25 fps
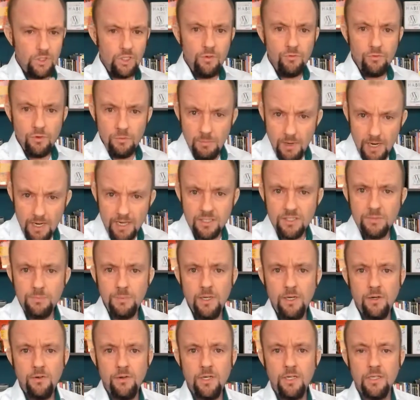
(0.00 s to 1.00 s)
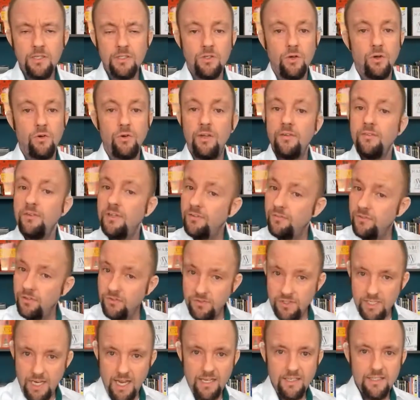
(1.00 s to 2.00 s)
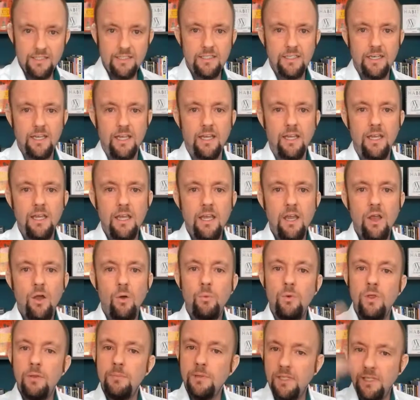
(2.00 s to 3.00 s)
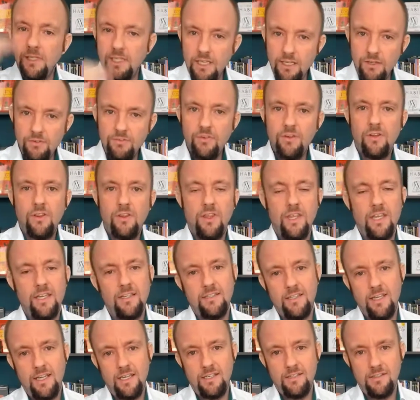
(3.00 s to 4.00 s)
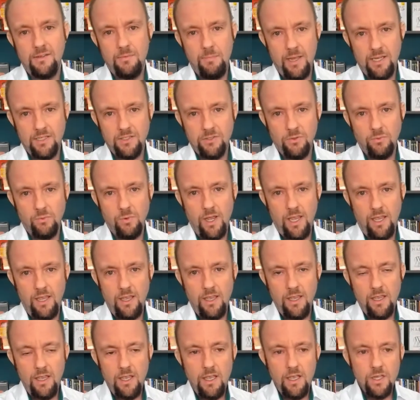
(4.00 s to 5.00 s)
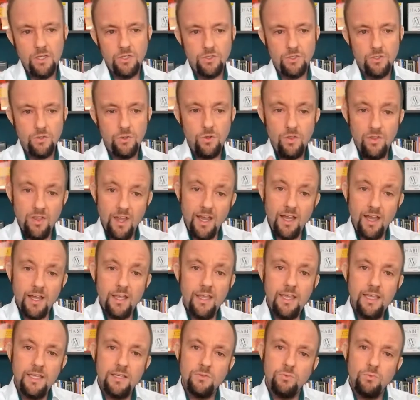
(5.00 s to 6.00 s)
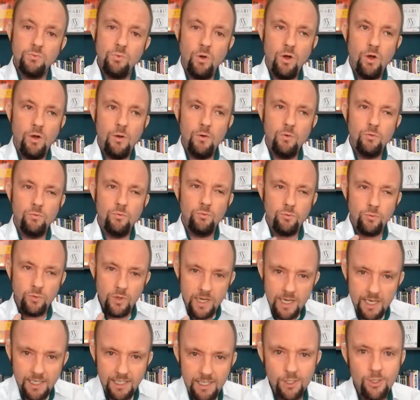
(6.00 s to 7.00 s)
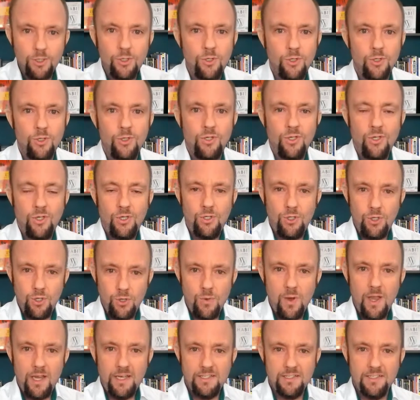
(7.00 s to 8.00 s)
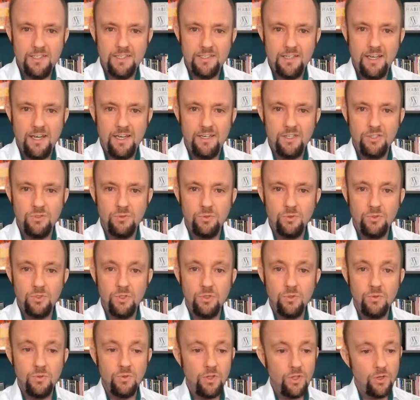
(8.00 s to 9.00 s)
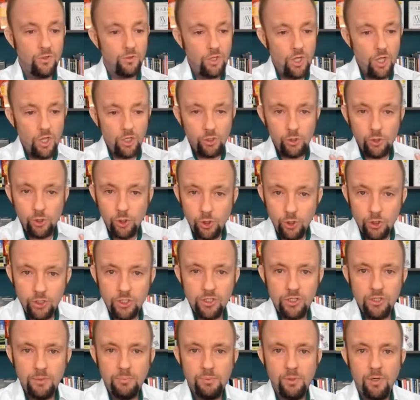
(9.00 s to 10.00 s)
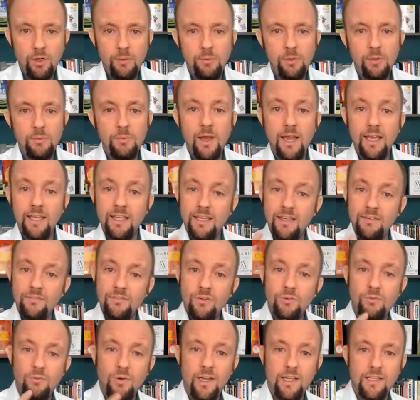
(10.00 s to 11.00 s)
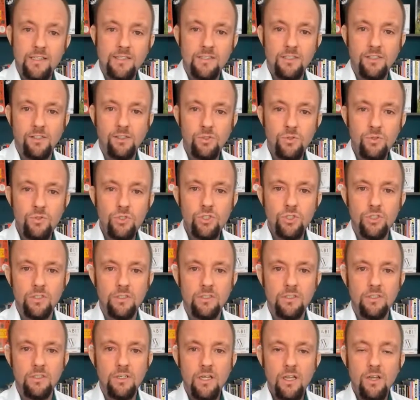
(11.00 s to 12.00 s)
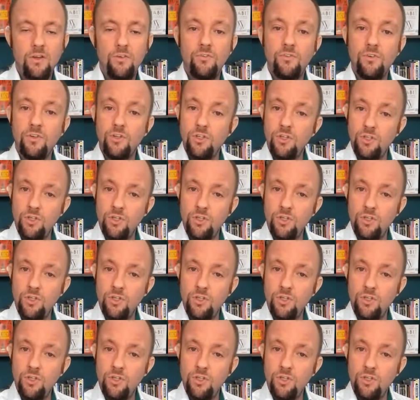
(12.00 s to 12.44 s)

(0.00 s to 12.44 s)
from my experience, or even if you've tested it, we believe this is the better way. So that is what really good UX designers will do. They'll look at the problem and give the right solution for the